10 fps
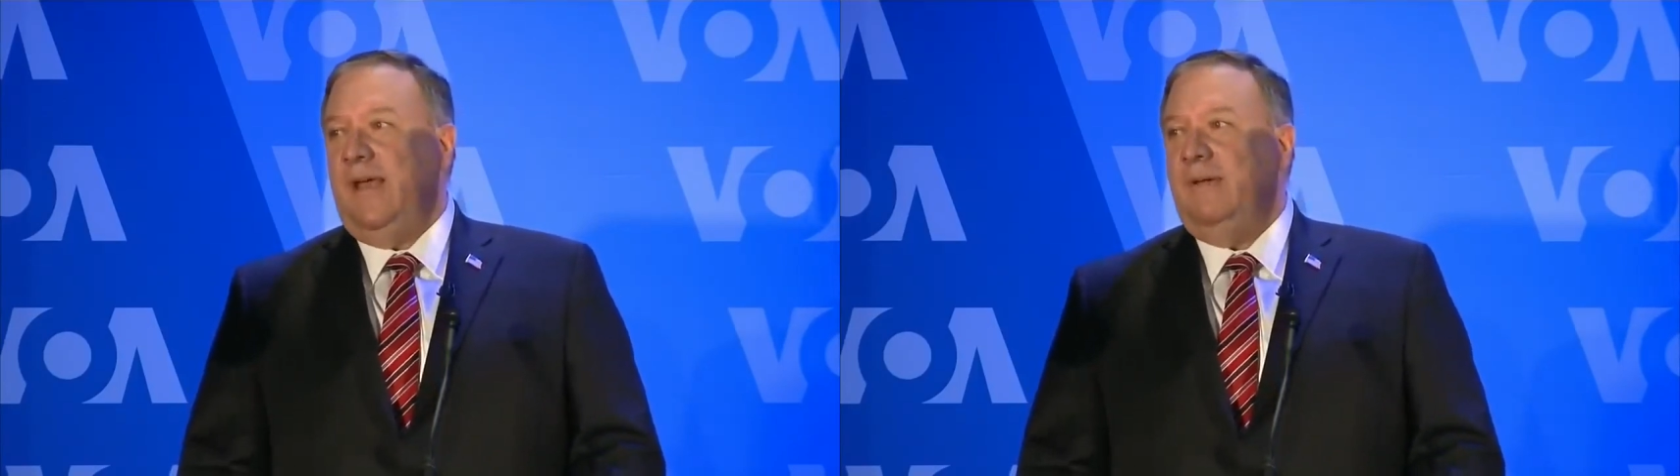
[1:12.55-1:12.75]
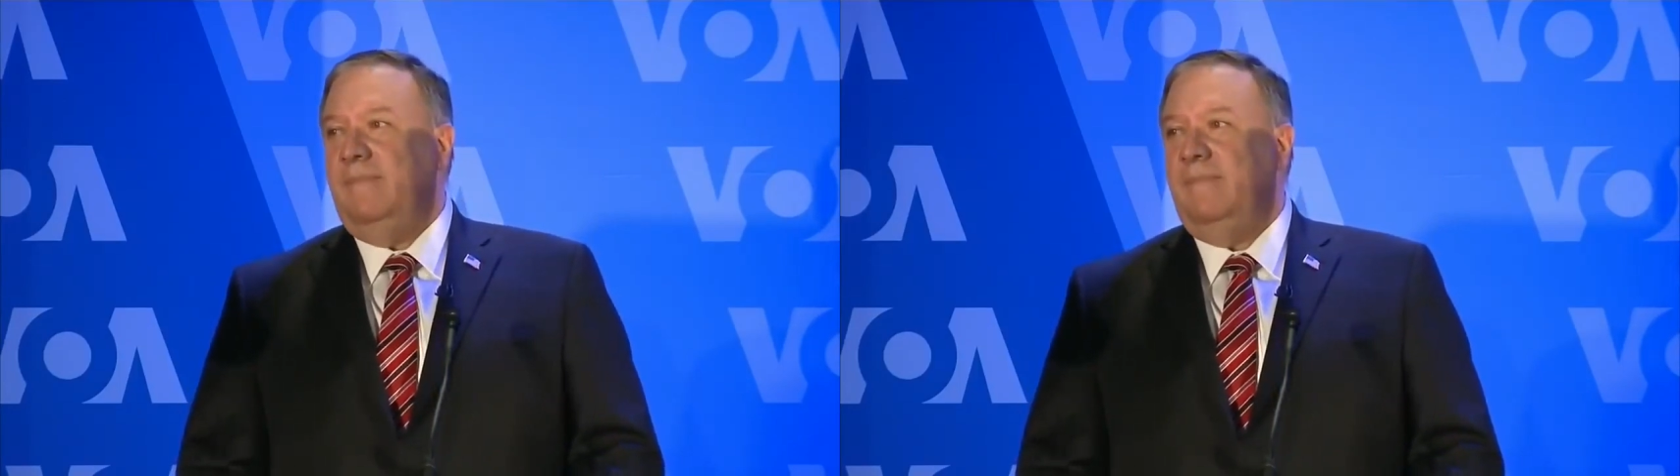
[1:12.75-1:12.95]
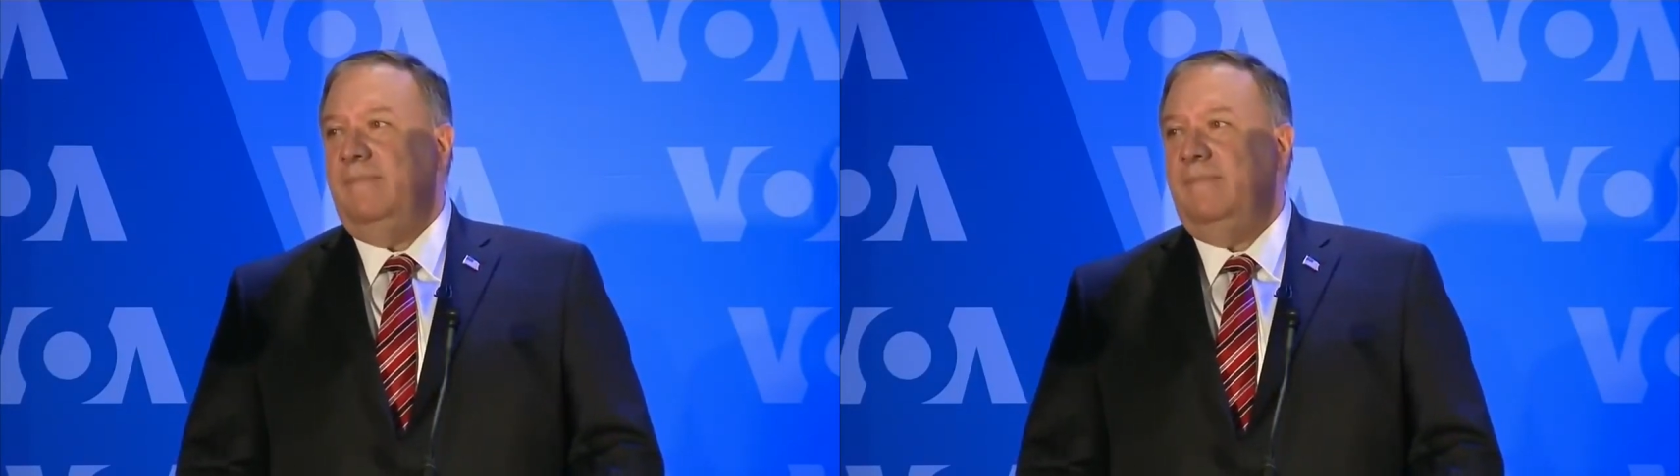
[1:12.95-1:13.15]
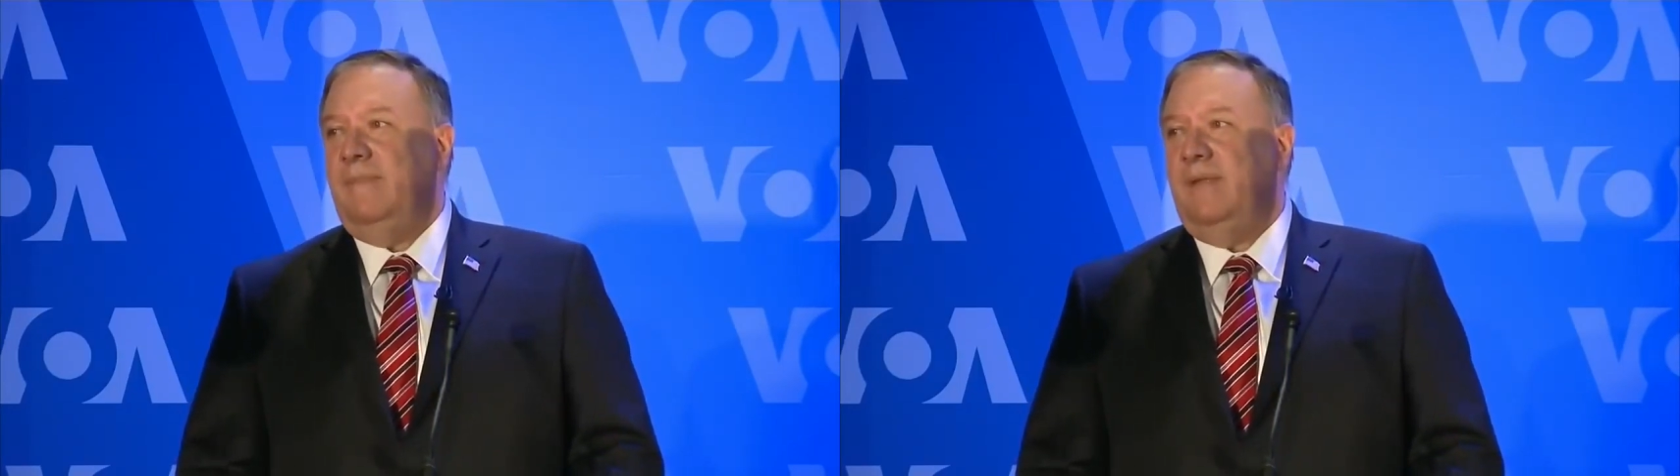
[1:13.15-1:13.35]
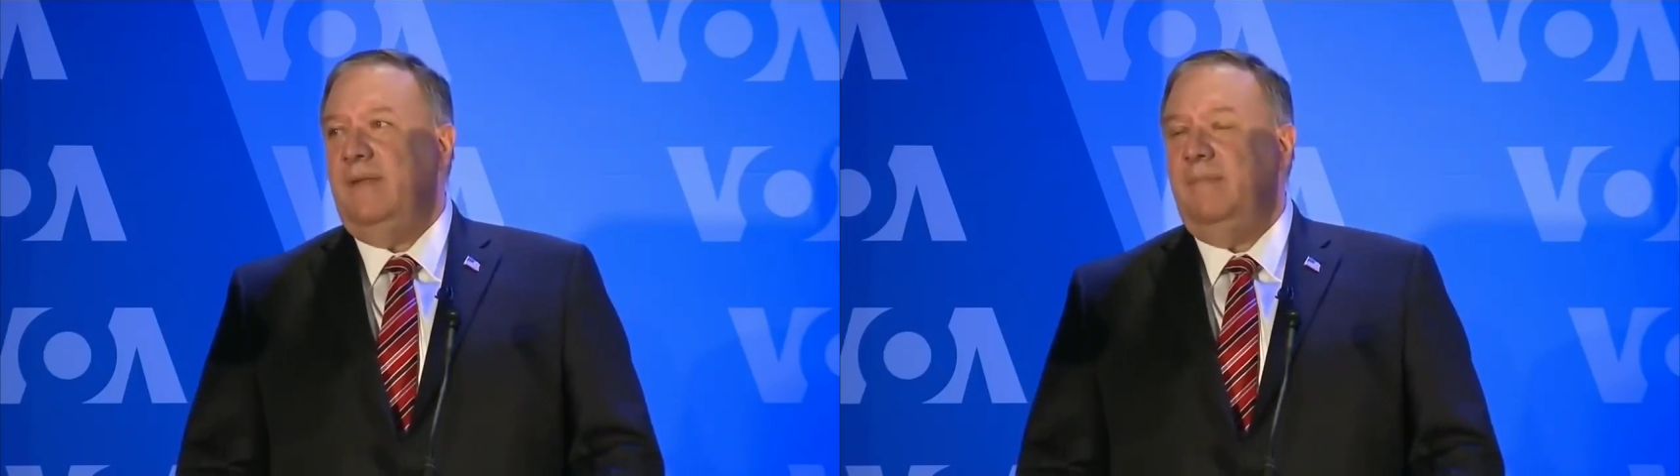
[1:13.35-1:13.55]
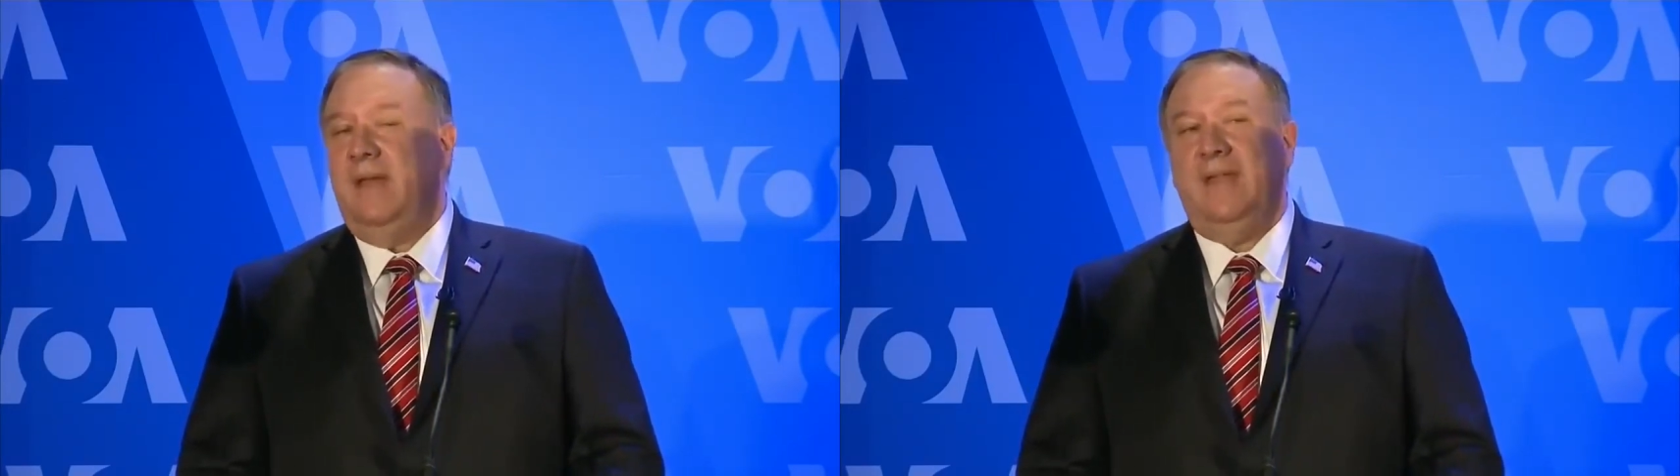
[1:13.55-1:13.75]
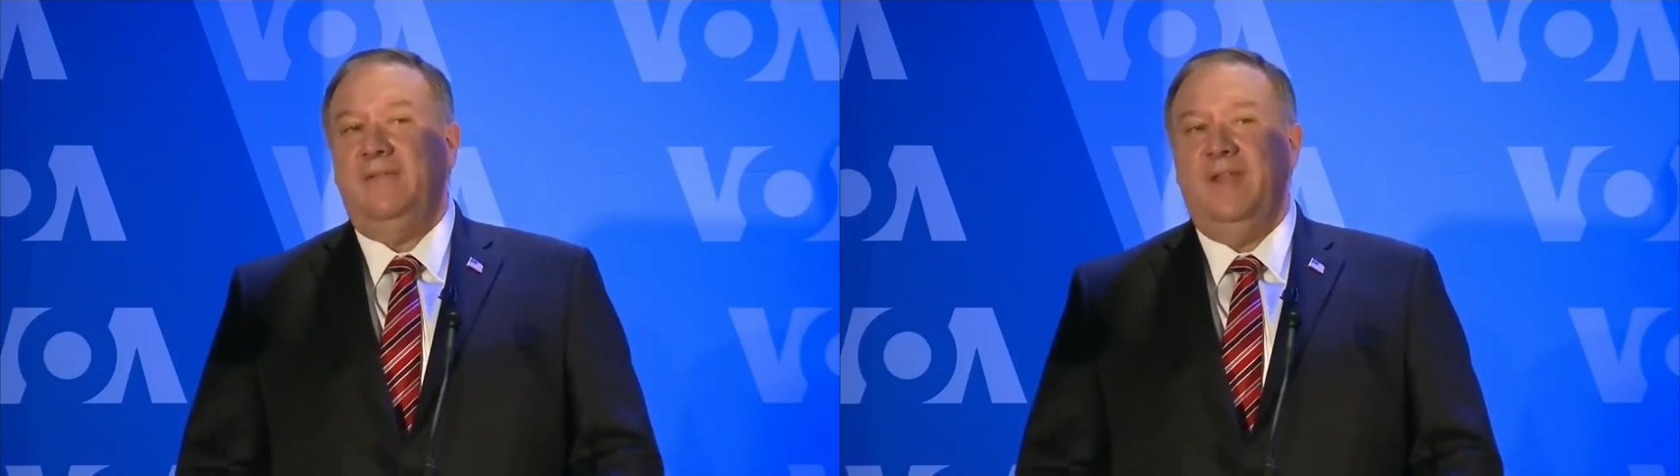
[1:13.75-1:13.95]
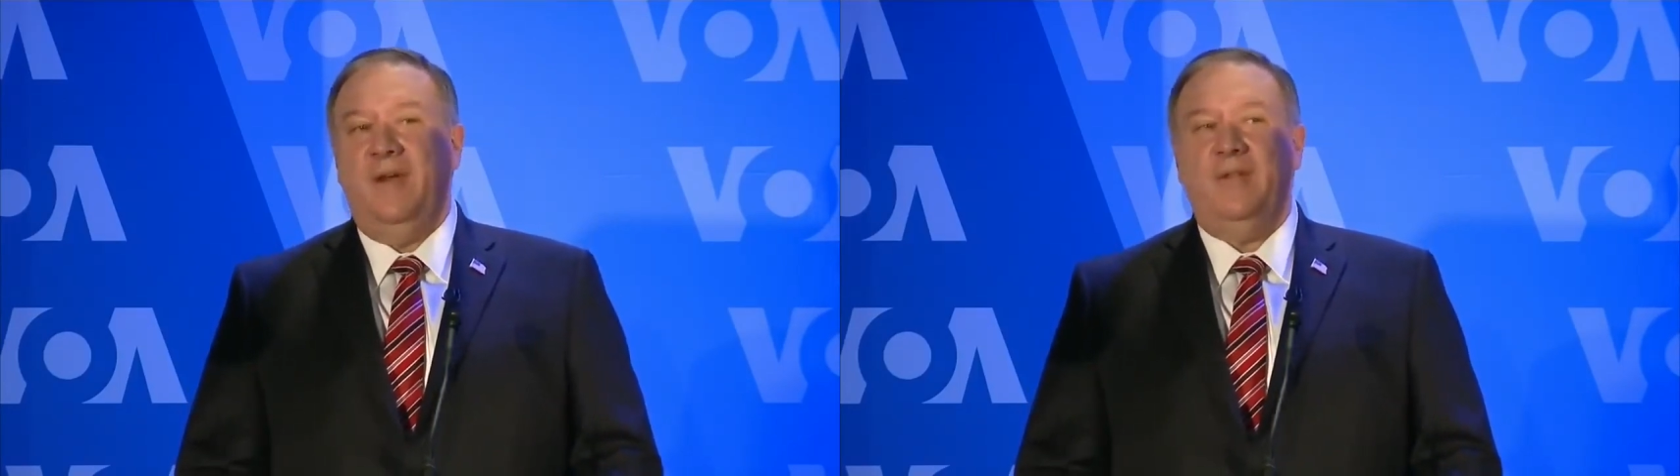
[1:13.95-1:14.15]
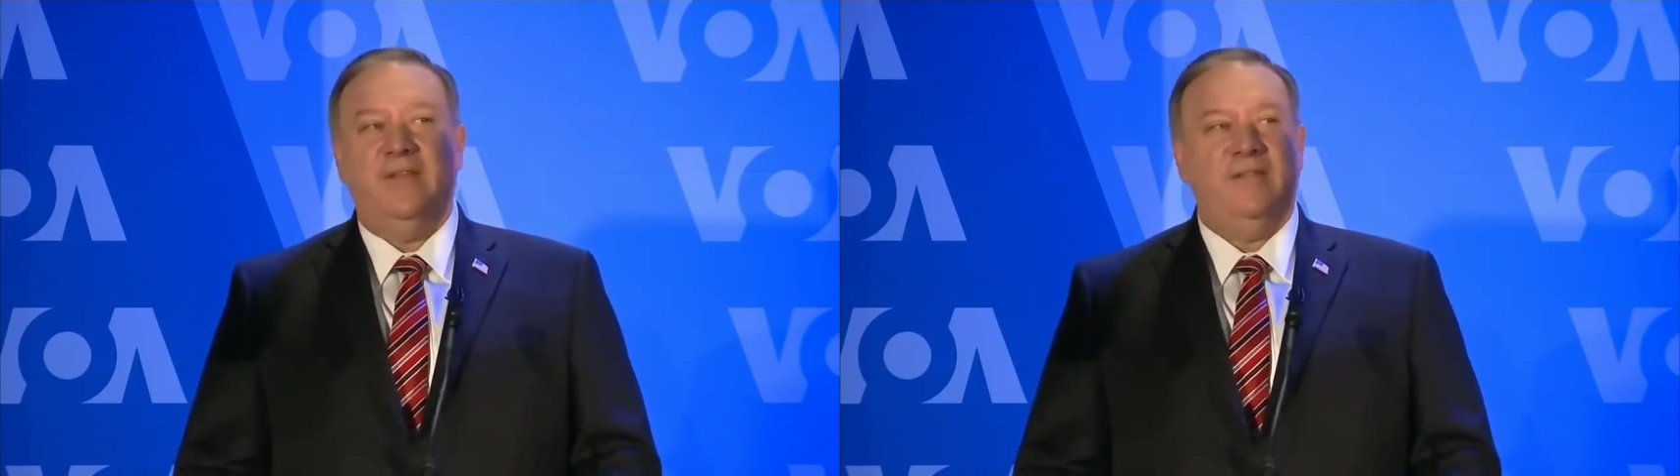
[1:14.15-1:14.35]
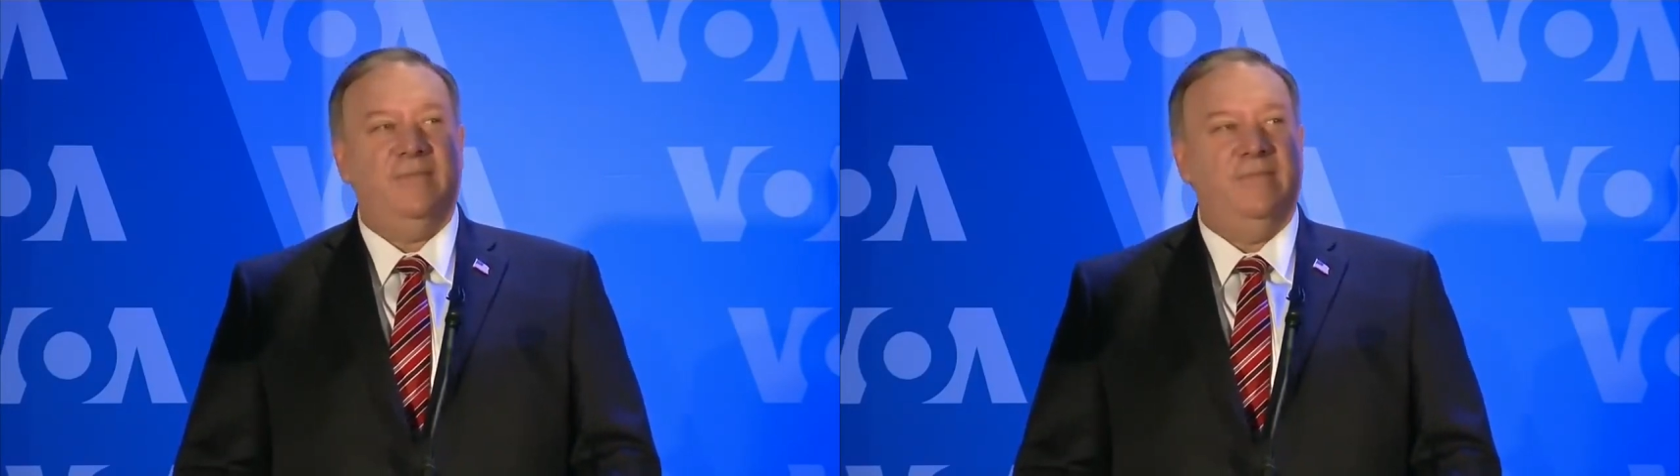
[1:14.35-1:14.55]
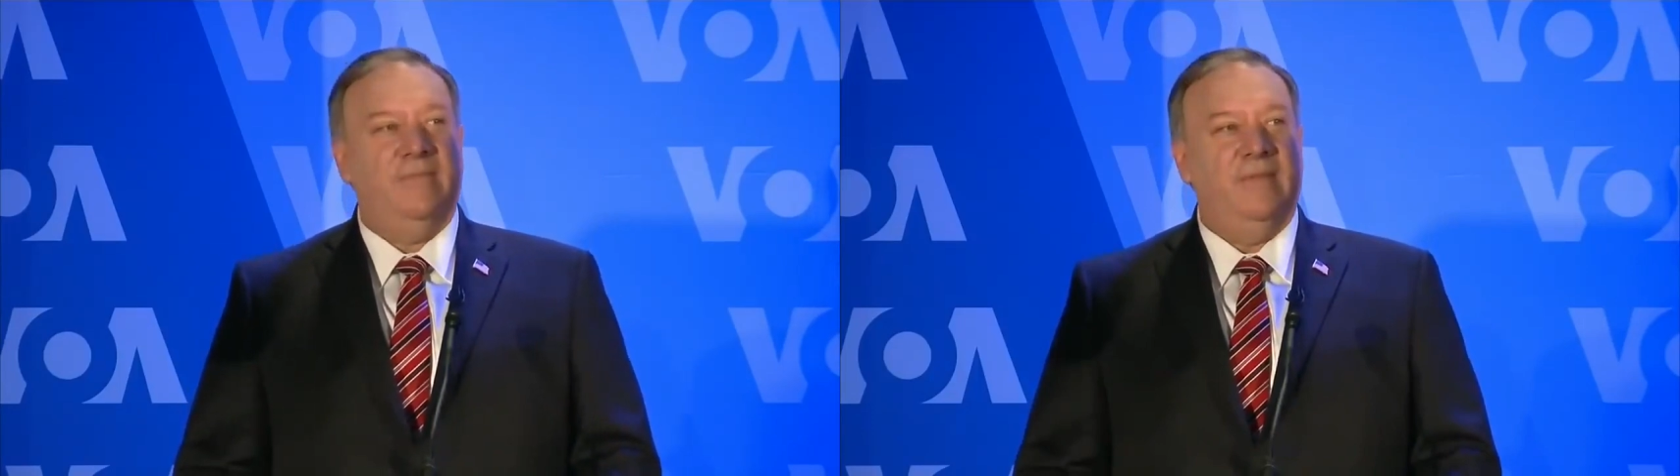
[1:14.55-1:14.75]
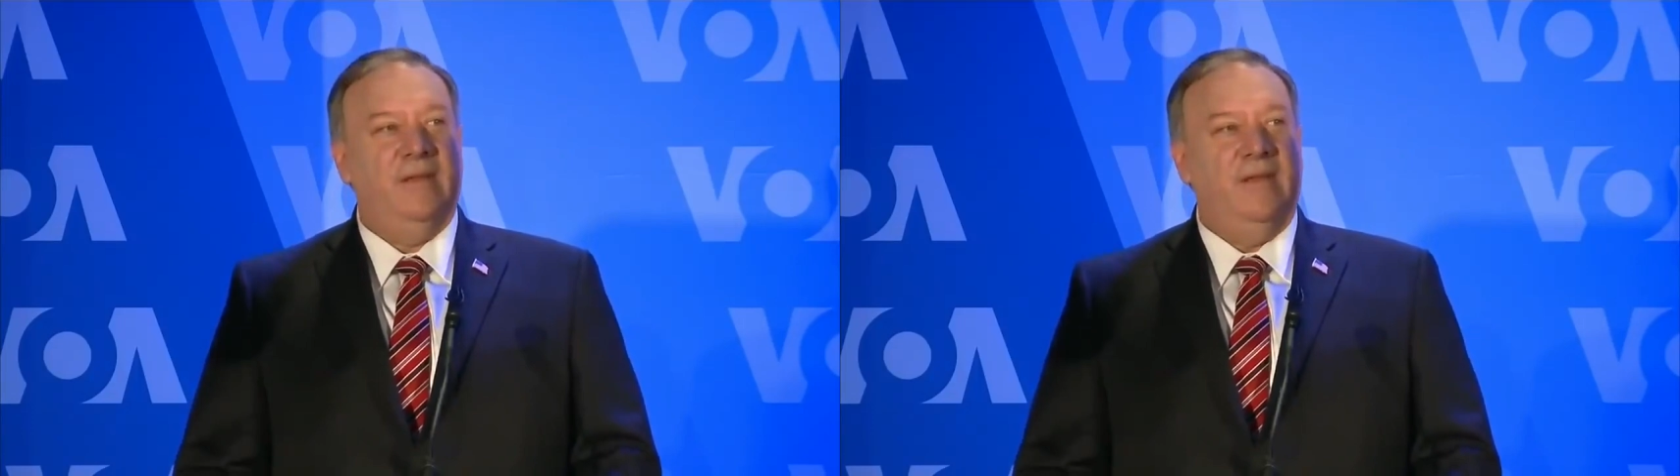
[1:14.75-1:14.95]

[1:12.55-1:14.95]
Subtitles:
way. Many of you know this.